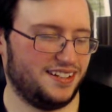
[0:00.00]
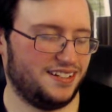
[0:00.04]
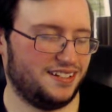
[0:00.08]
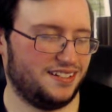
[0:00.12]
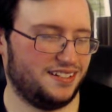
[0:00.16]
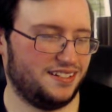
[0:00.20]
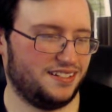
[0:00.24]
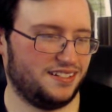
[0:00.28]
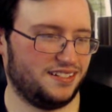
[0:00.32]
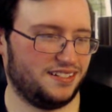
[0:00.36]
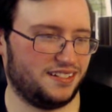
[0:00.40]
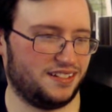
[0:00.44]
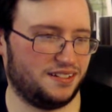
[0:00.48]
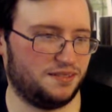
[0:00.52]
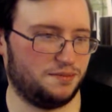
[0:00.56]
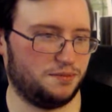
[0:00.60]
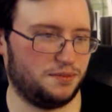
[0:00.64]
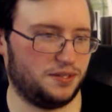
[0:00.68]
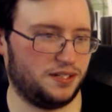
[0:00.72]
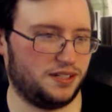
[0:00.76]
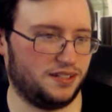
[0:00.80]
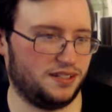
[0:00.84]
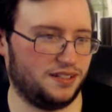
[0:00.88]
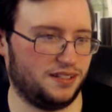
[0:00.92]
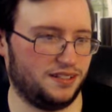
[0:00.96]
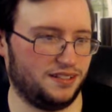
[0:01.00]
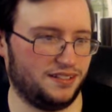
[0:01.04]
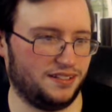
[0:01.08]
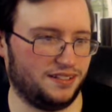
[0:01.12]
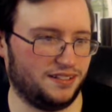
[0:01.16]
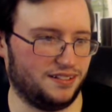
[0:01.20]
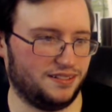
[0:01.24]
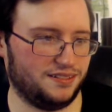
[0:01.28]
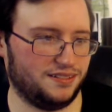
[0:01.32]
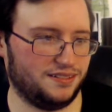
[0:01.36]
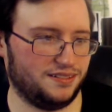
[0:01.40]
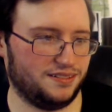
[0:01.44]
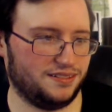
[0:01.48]
This is gonna be good, isn't it?
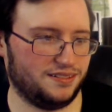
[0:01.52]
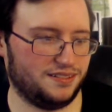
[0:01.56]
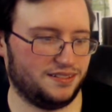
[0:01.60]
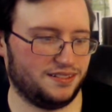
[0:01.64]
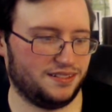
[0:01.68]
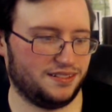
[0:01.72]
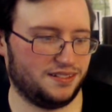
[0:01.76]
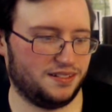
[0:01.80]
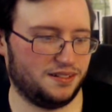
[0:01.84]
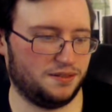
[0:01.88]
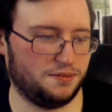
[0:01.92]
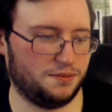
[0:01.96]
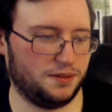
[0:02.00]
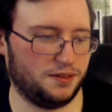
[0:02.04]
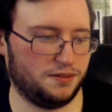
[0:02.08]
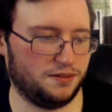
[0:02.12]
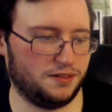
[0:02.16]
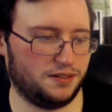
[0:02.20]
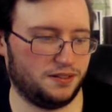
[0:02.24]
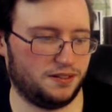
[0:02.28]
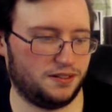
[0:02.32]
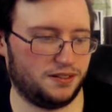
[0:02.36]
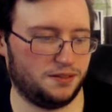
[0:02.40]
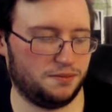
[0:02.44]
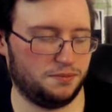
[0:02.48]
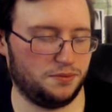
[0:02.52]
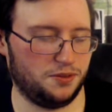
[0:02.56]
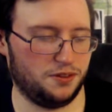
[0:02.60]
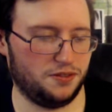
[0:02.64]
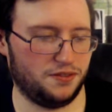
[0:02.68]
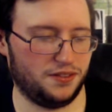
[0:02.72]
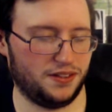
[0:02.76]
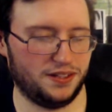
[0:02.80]
It's gonna be a real good movie.